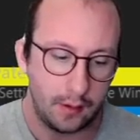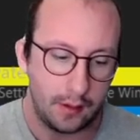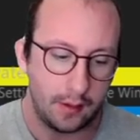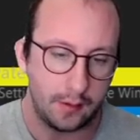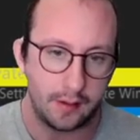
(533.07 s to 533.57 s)

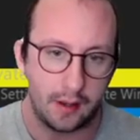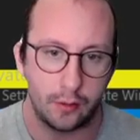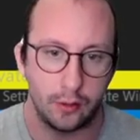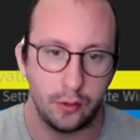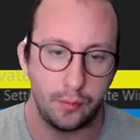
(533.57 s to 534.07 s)
as uh,
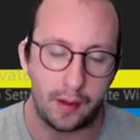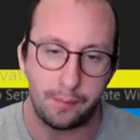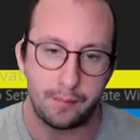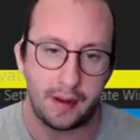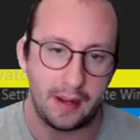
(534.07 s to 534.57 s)
outer loop. I
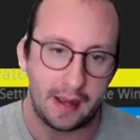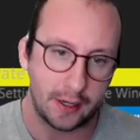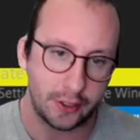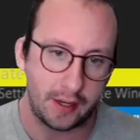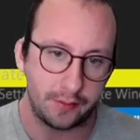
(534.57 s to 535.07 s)
might
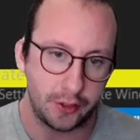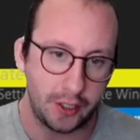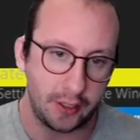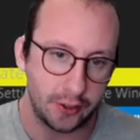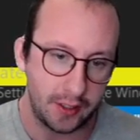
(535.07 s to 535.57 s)
actually have to
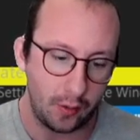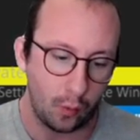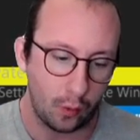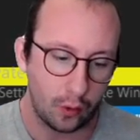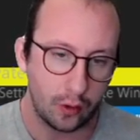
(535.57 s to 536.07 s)
change the
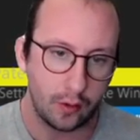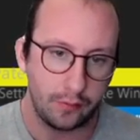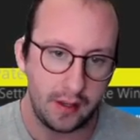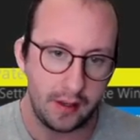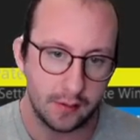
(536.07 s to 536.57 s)
order of
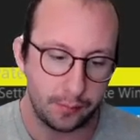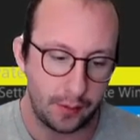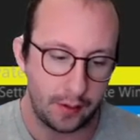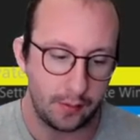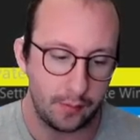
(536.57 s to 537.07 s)
these,
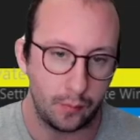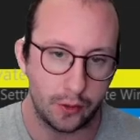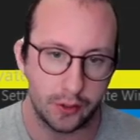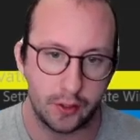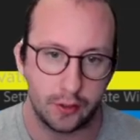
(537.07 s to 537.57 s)
but
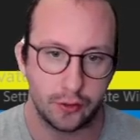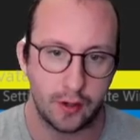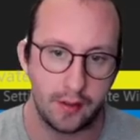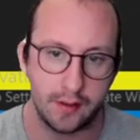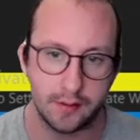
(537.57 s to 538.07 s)
we're just going to
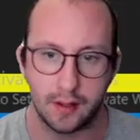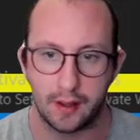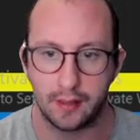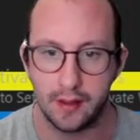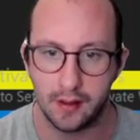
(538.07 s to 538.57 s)
try this
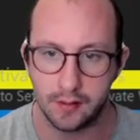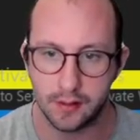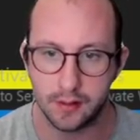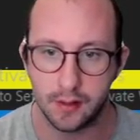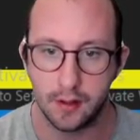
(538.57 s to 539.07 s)
like
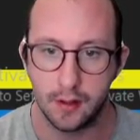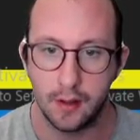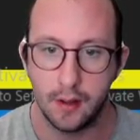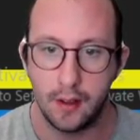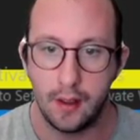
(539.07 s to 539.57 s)
this.
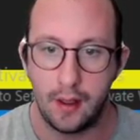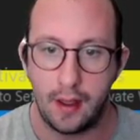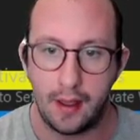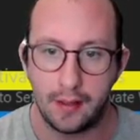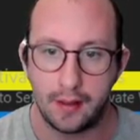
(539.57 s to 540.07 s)

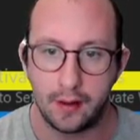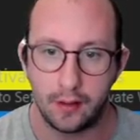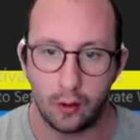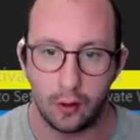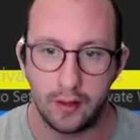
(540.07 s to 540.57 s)
And then
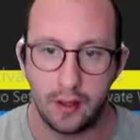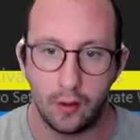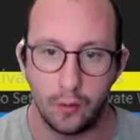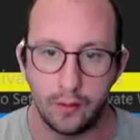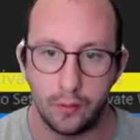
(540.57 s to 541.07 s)
all the
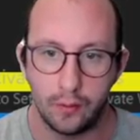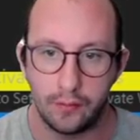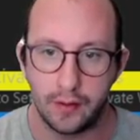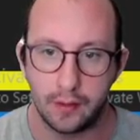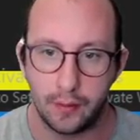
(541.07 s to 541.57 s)
only
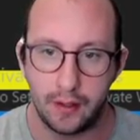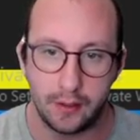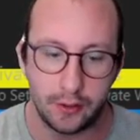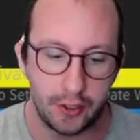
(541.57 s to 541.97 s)
thing that we need to